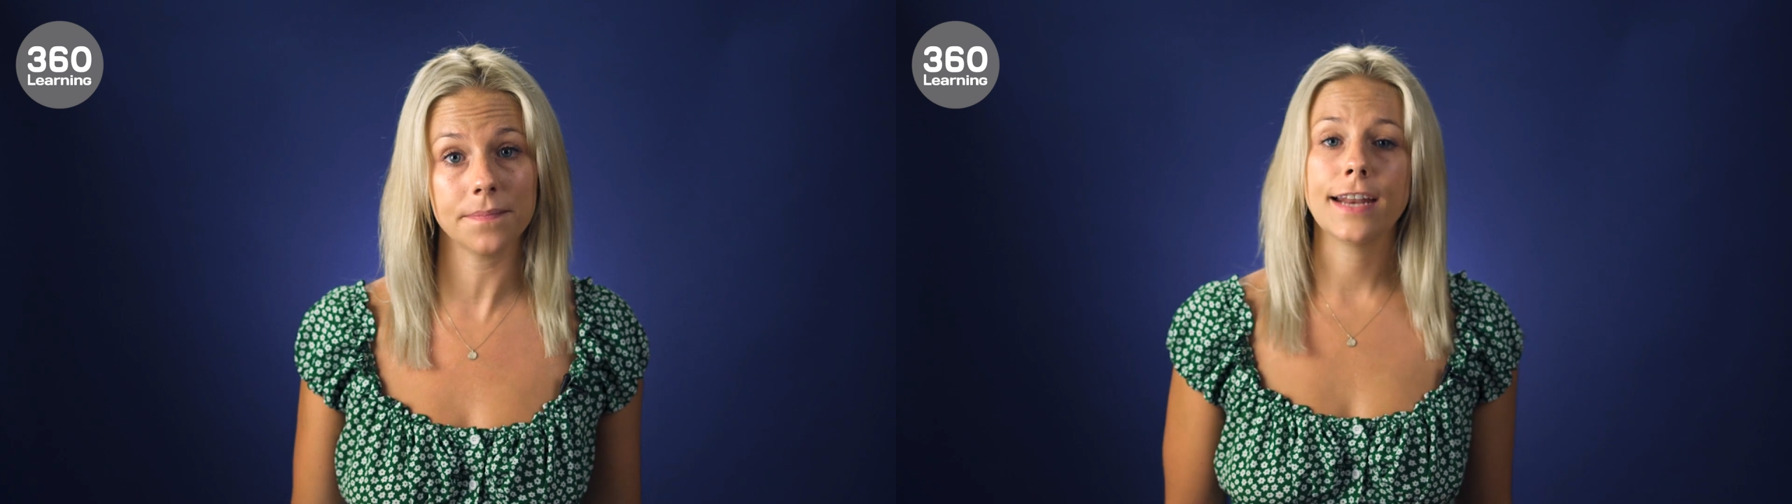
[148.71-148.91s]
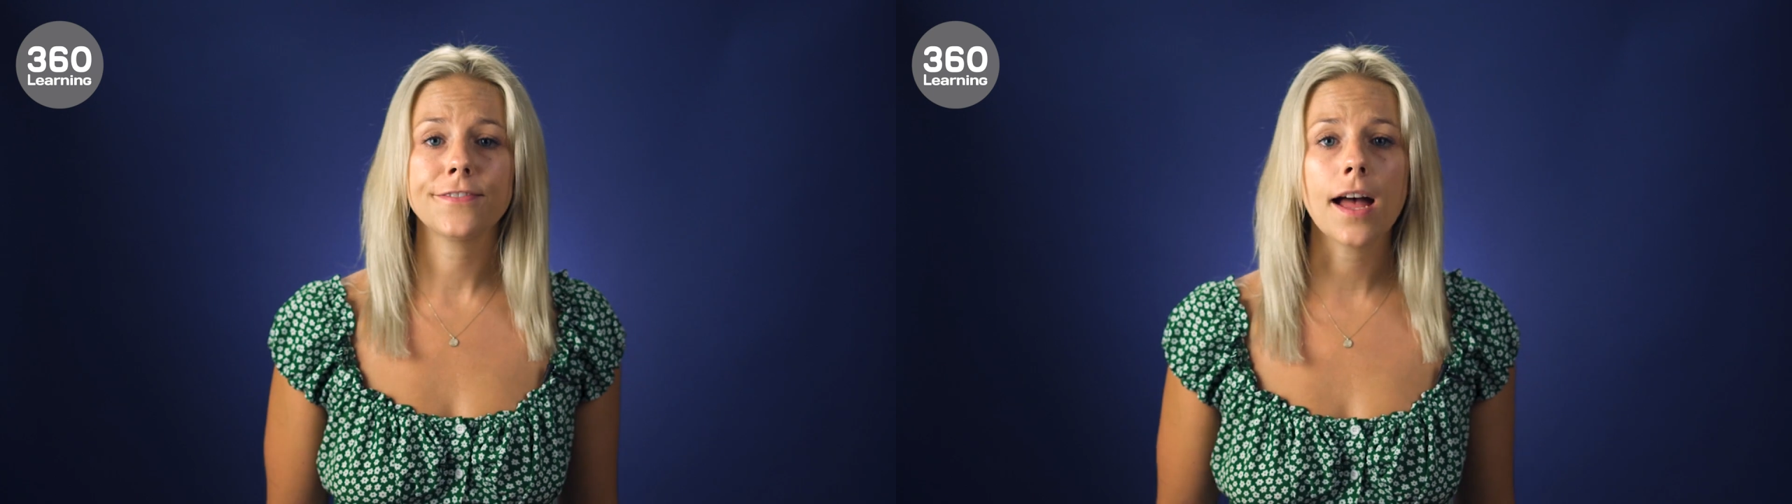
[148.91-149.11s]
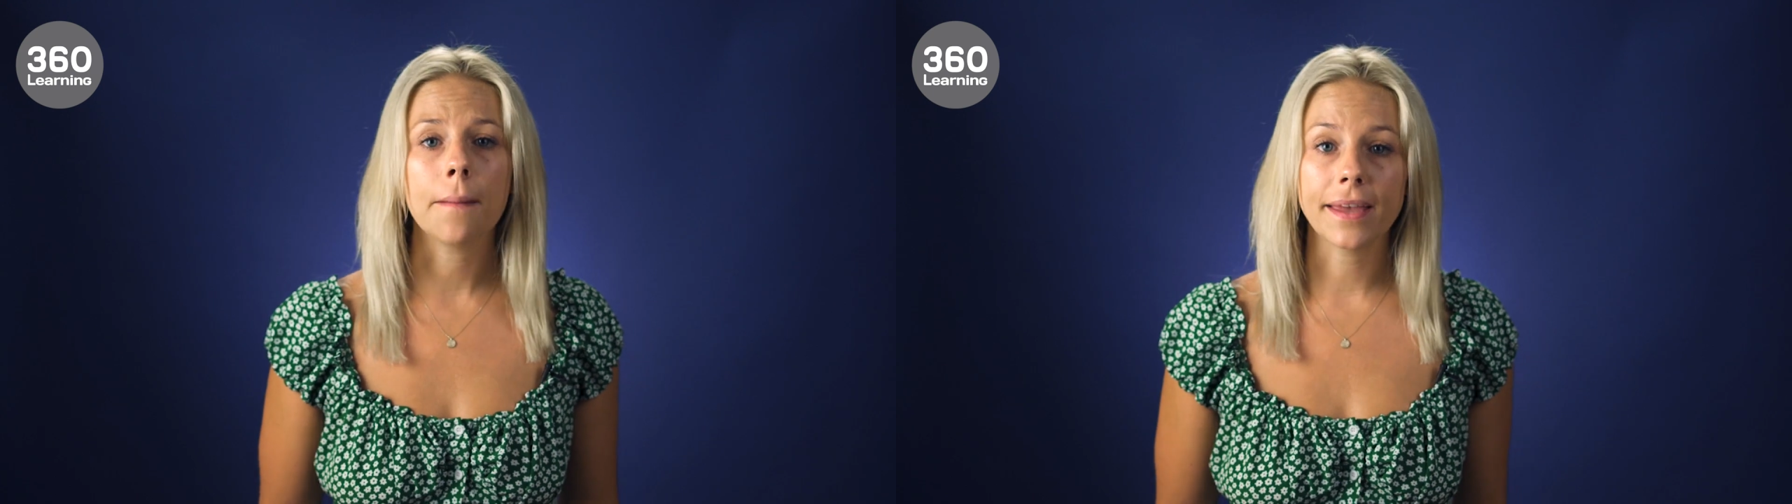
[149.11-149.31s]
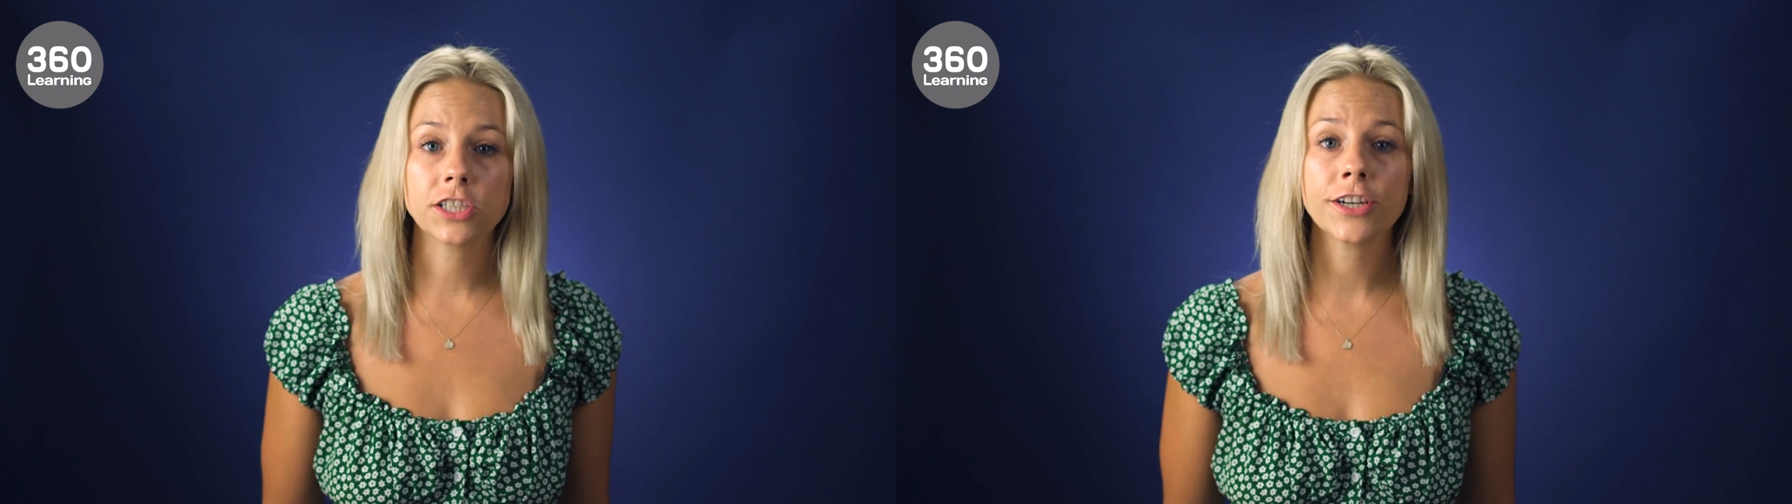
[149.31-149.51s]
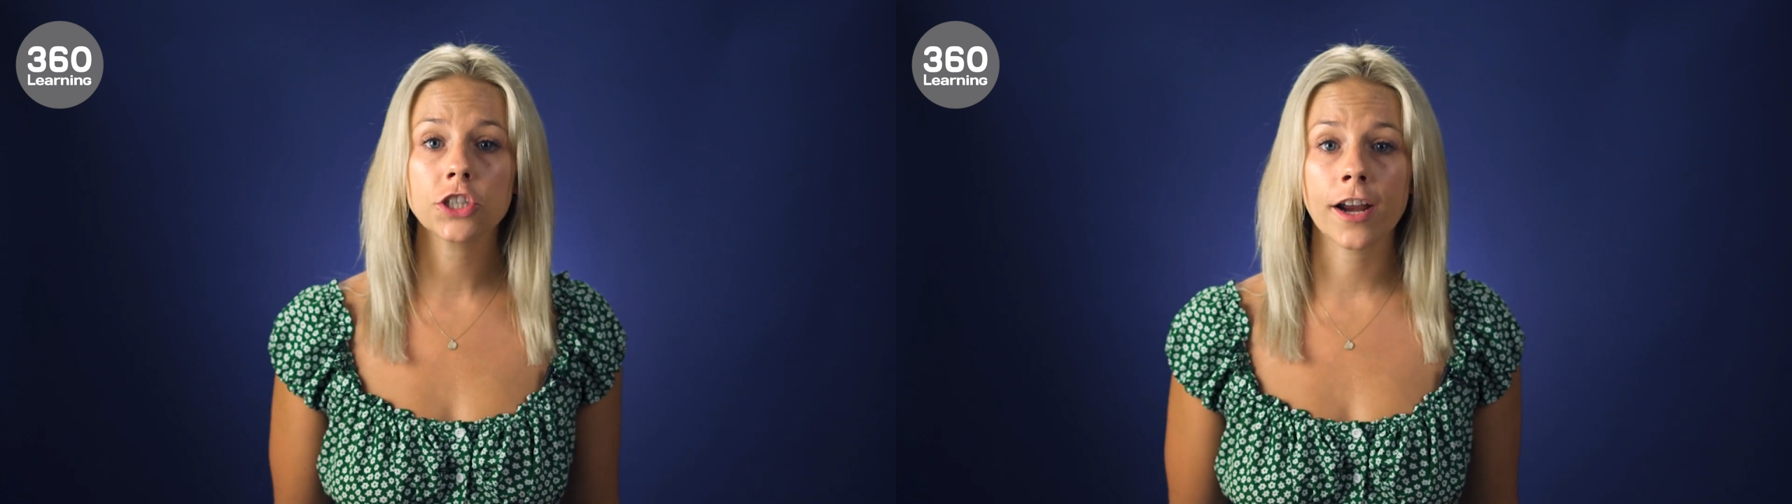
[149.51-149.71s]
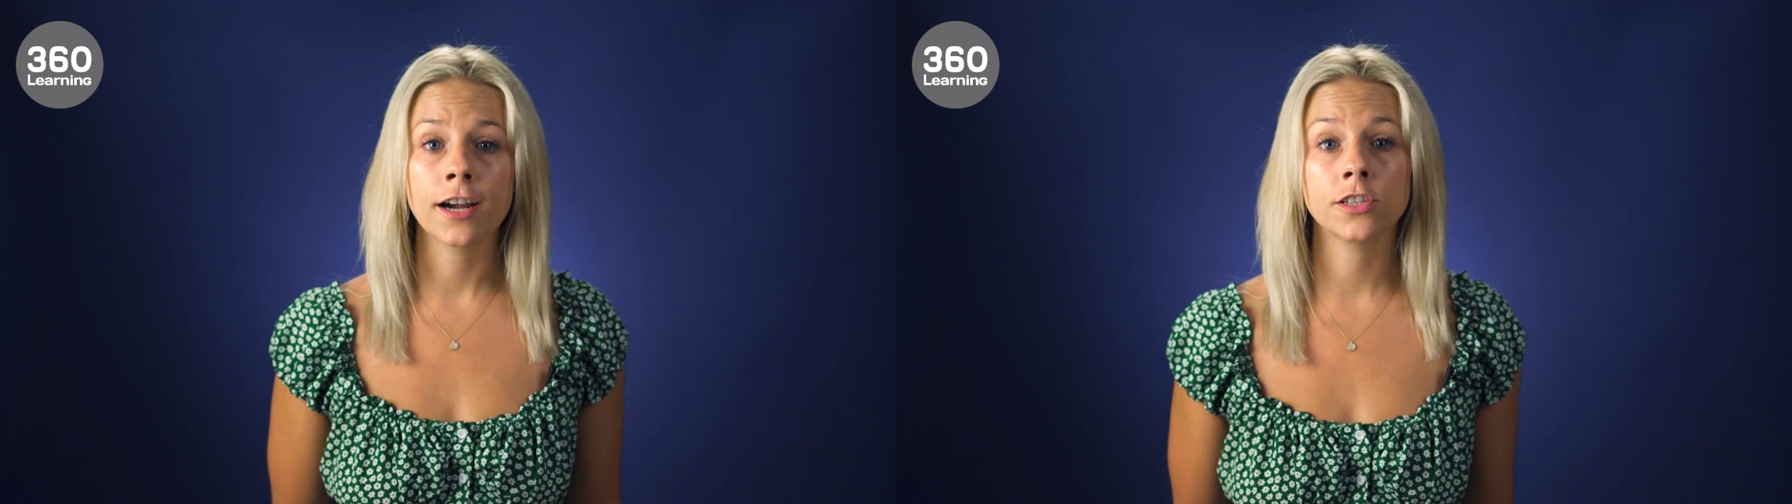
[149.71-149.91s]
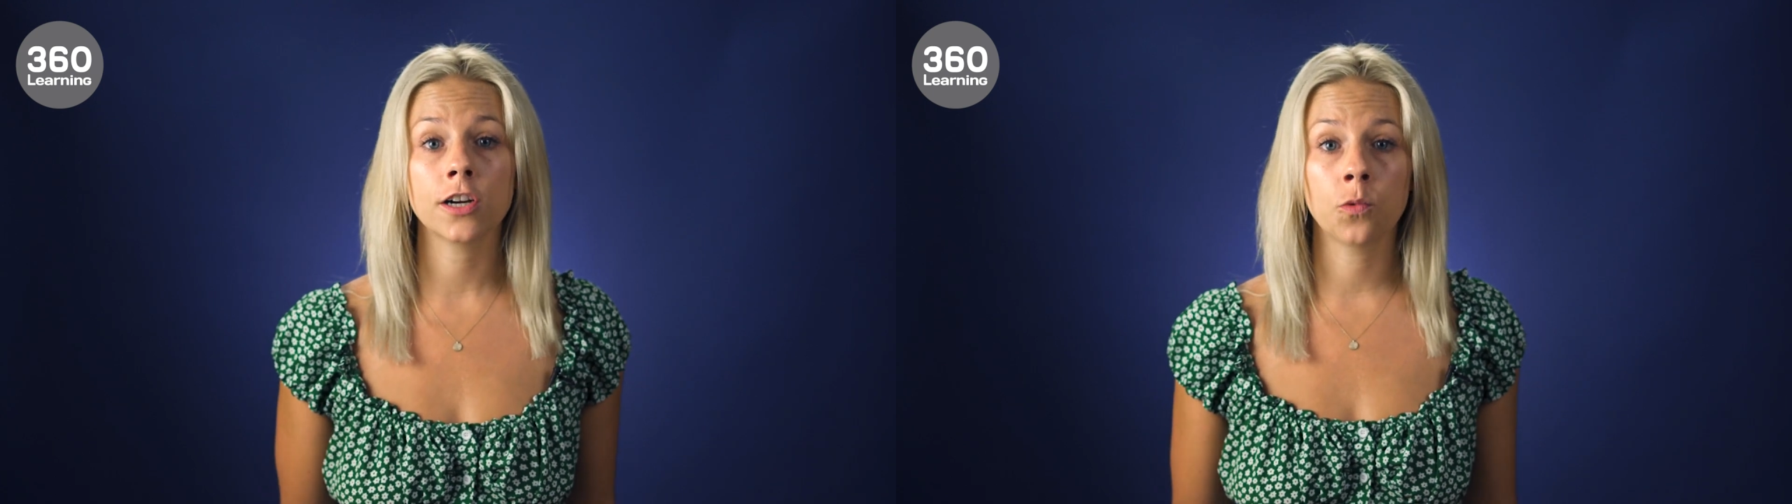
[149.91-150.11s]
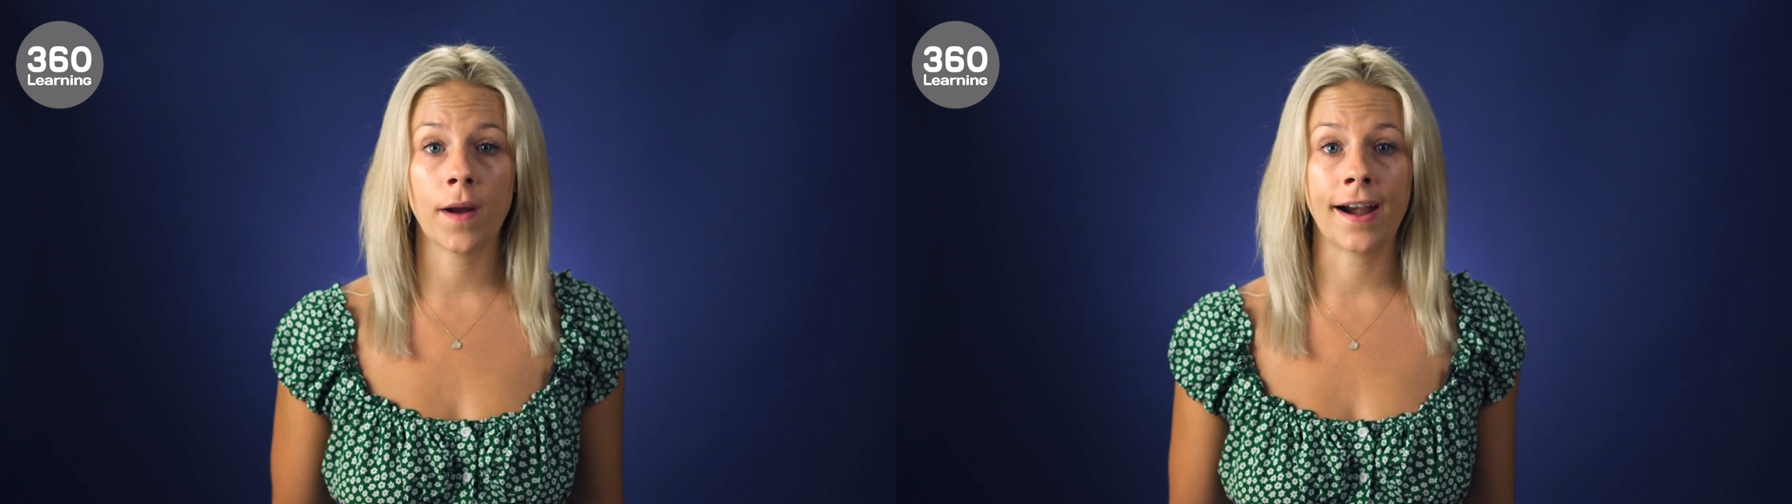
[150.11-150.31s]
And if not, make sure your trainers
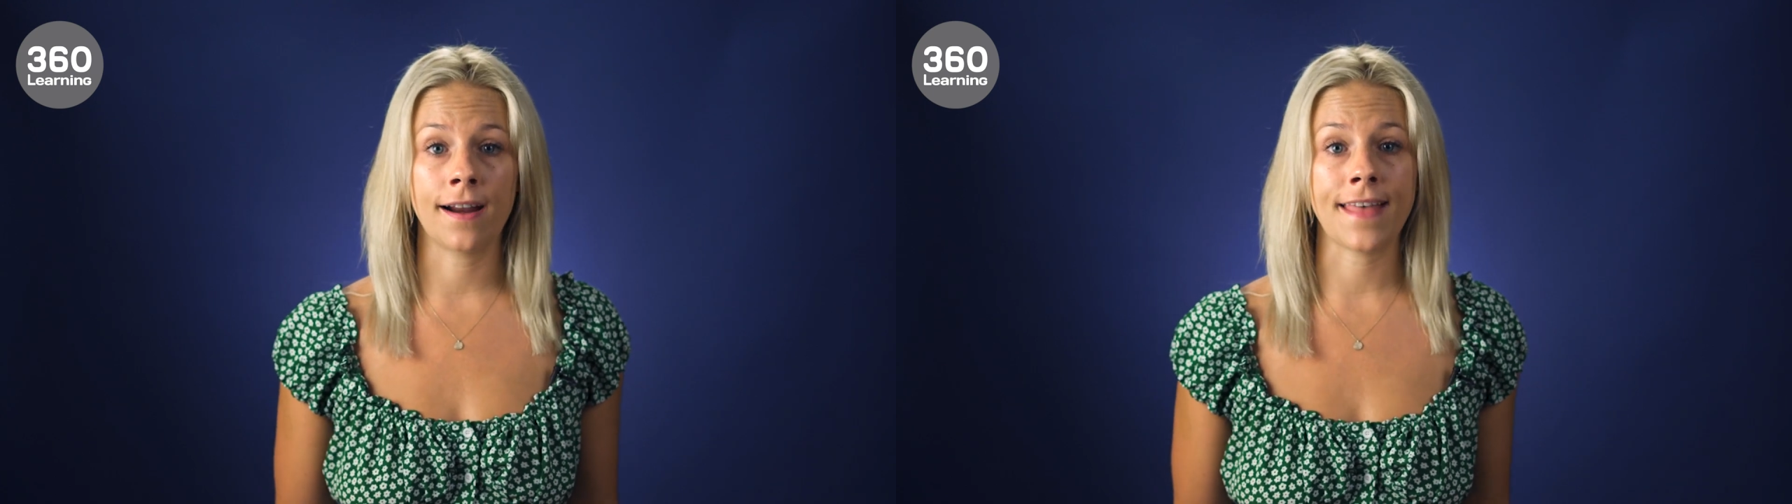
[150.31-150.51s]
are aware,